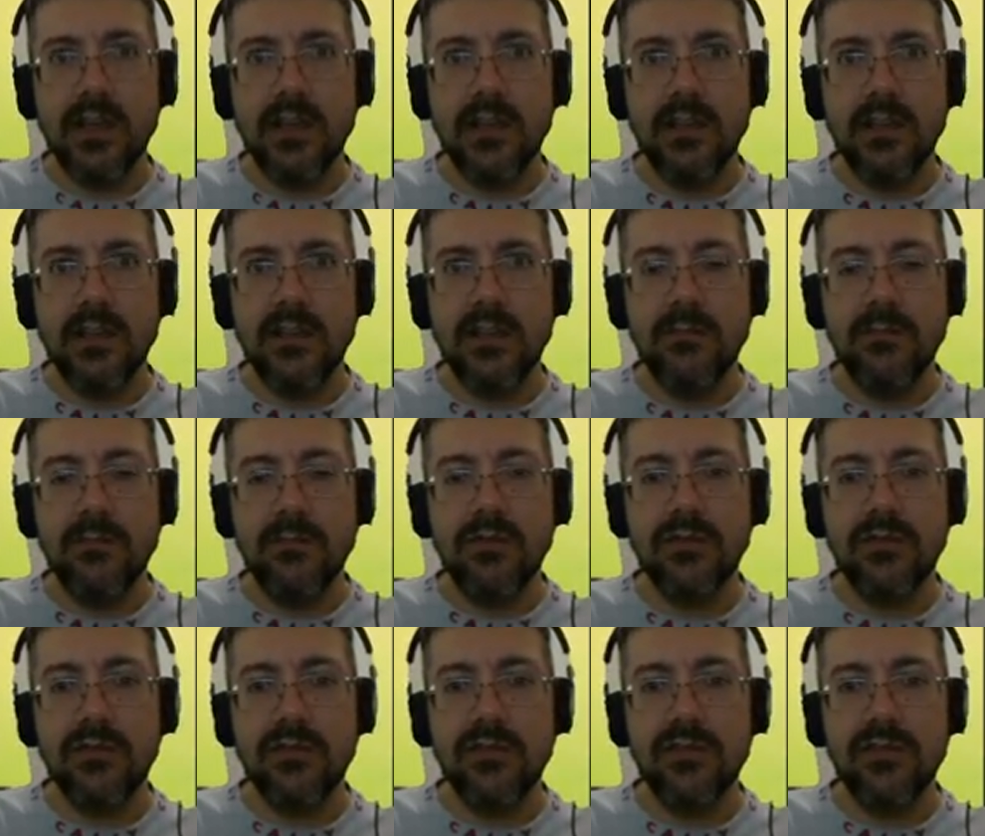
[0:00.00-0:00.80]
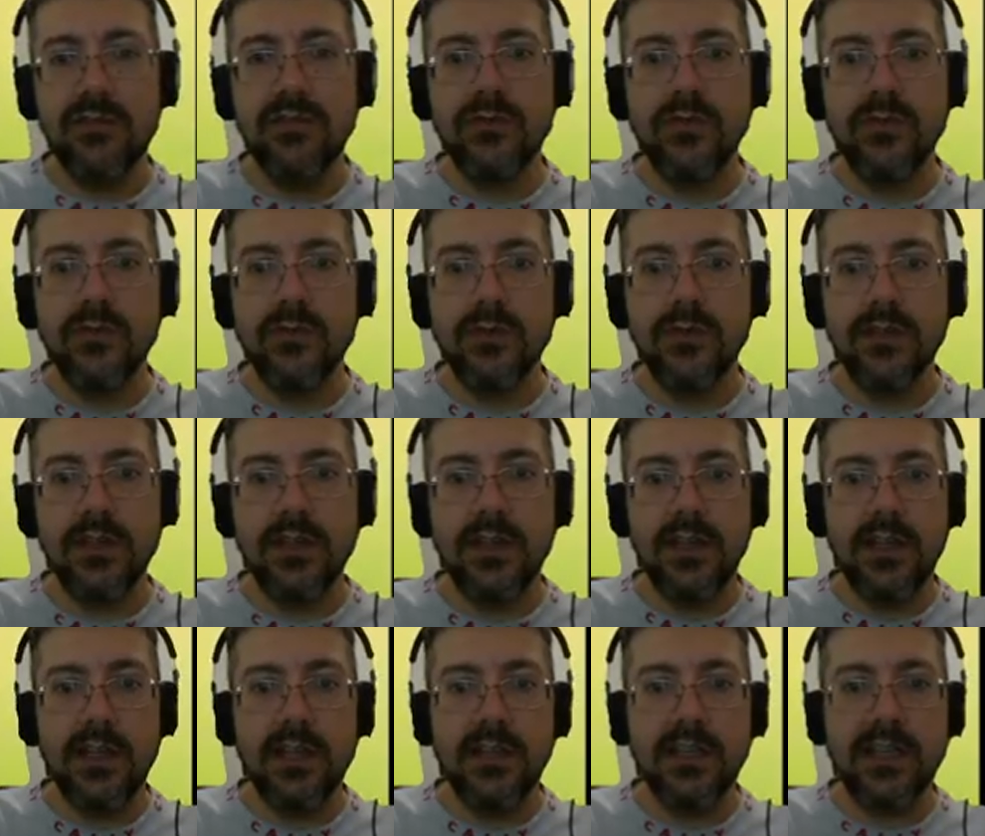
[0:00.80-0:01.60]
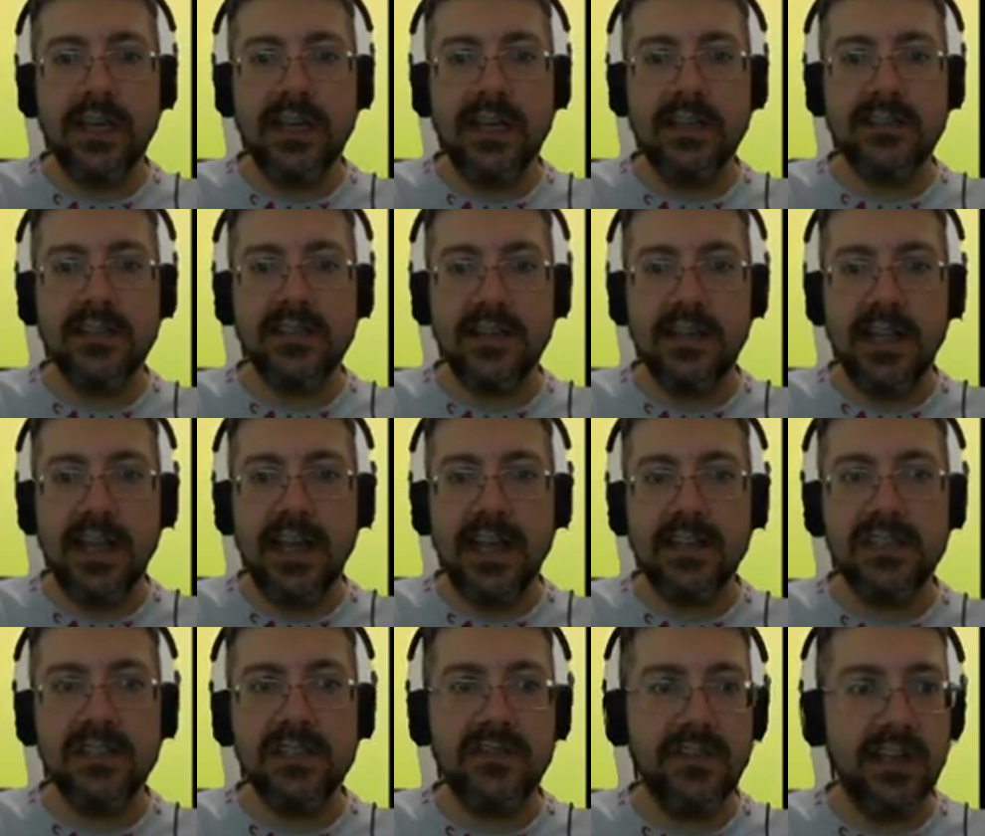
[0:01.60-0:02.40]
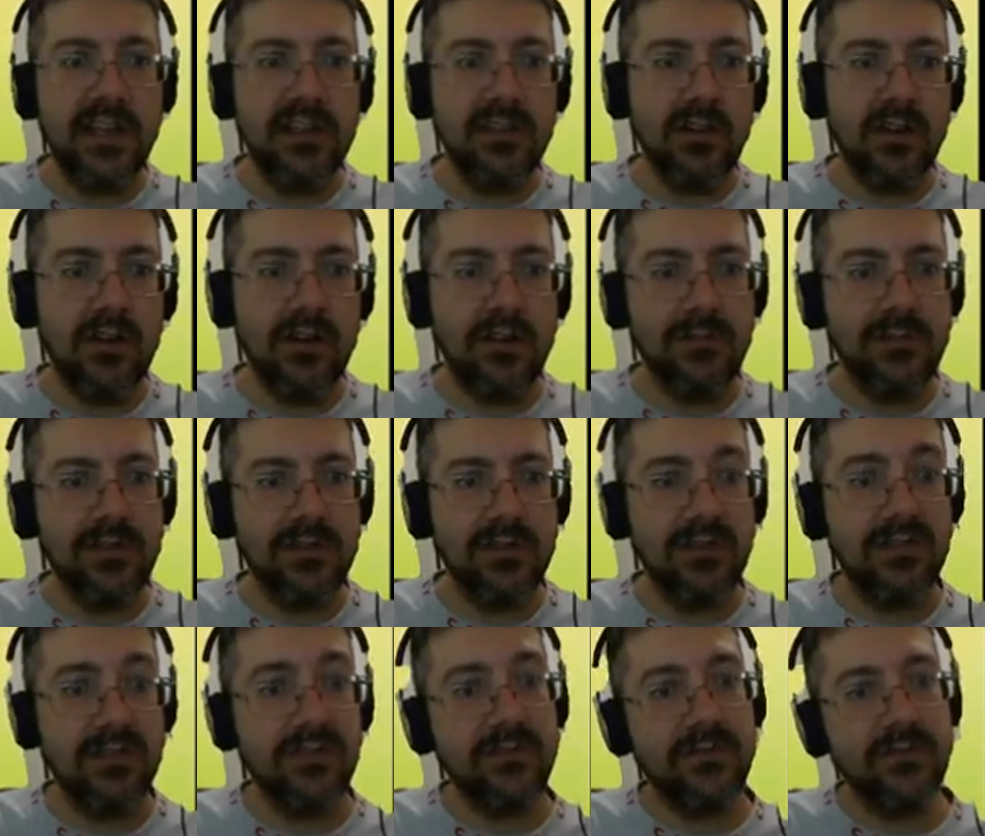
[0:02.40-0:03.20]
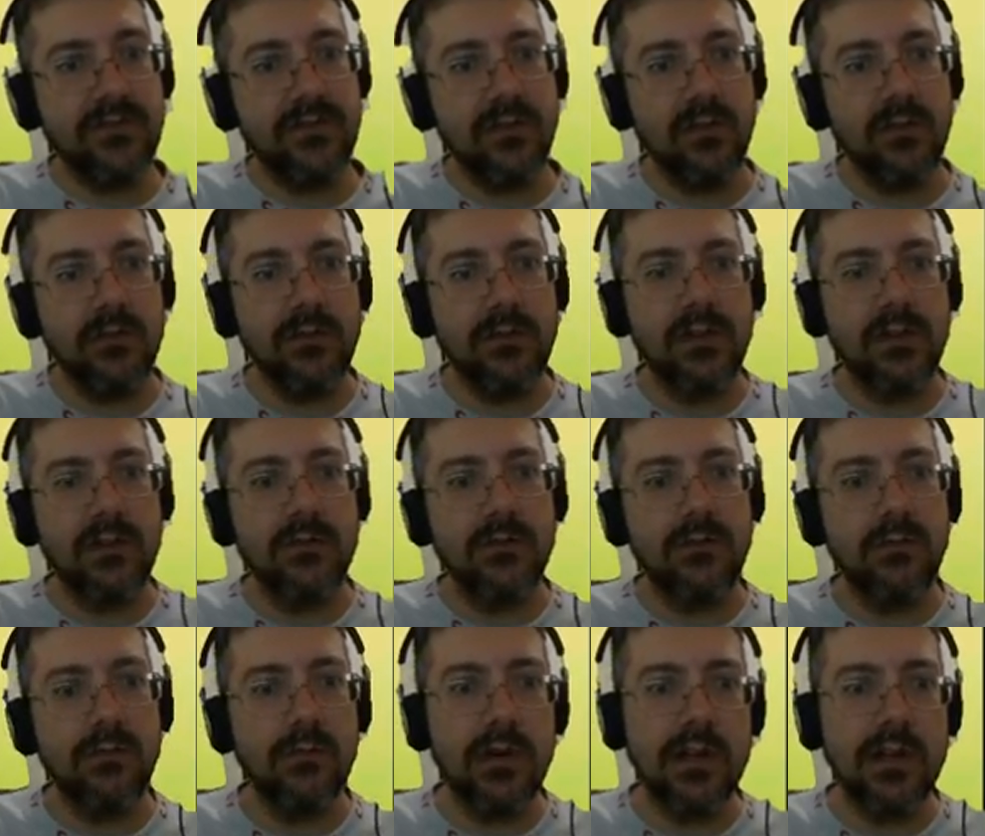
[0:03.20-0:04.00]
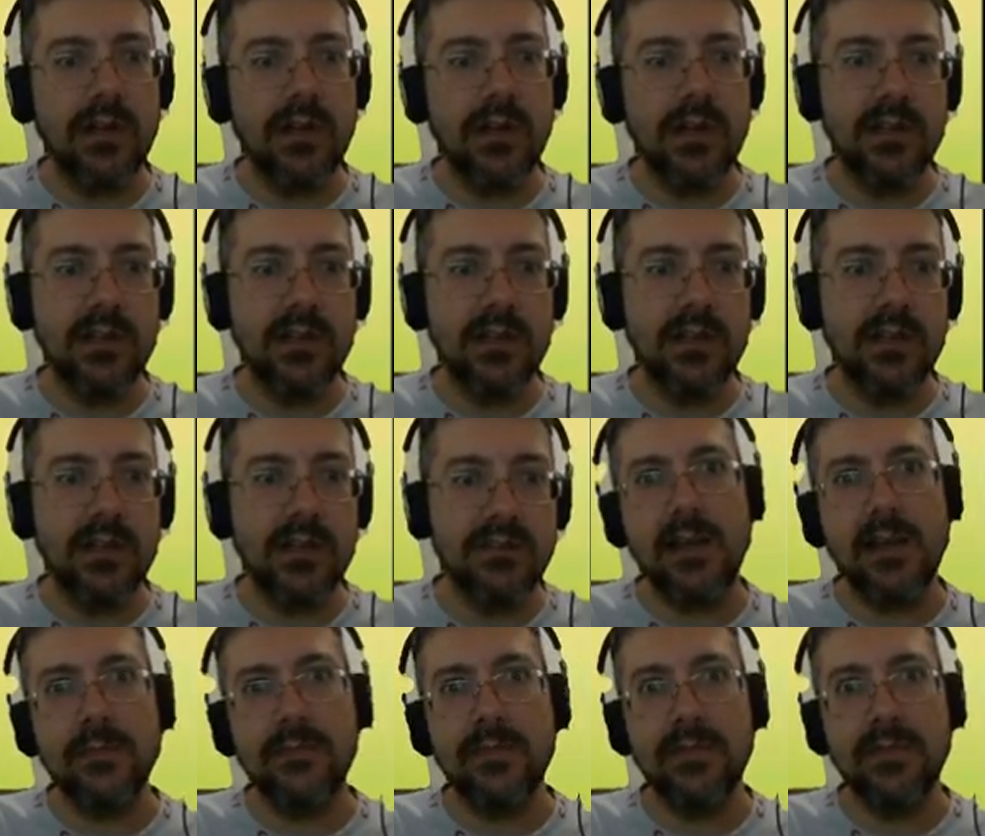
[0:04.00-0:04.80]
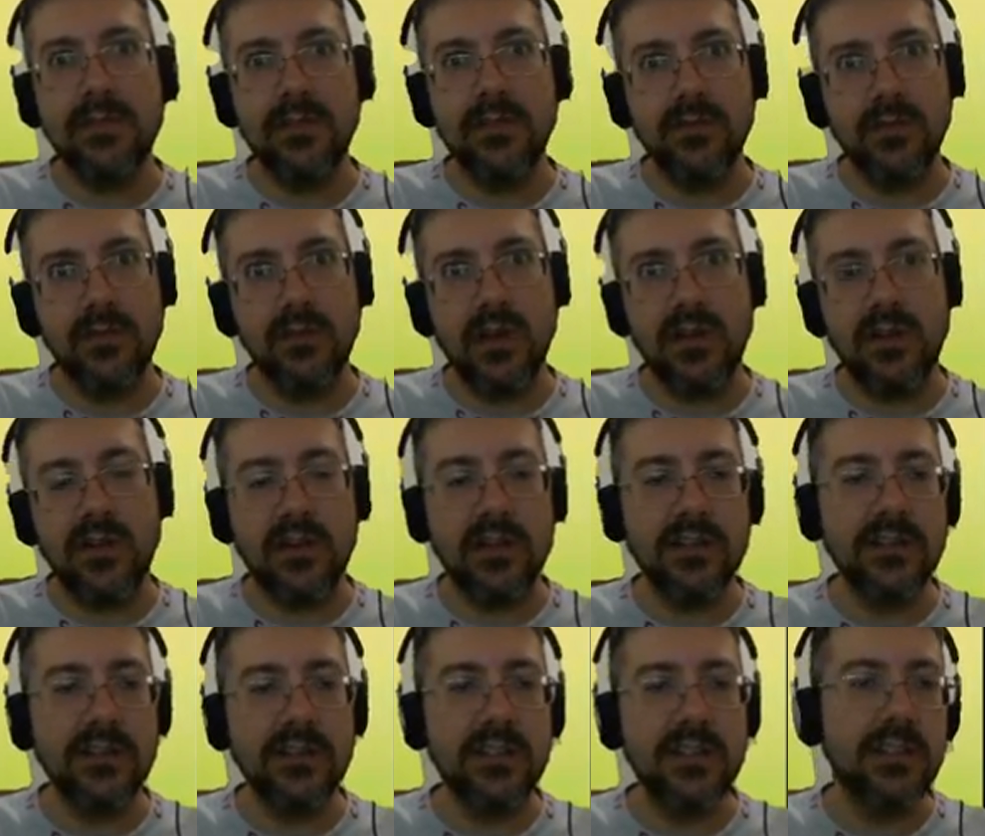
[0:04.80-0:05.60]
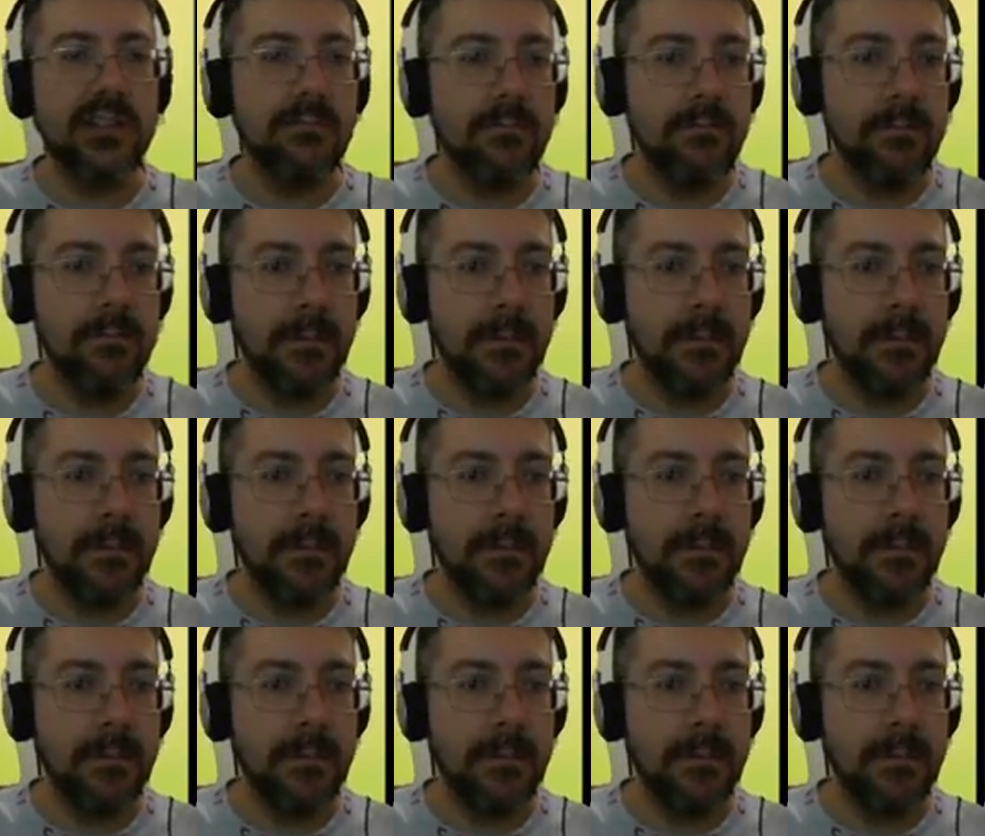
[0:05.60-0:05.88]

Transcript: The mode 2, it has an X-fade option from one step to another.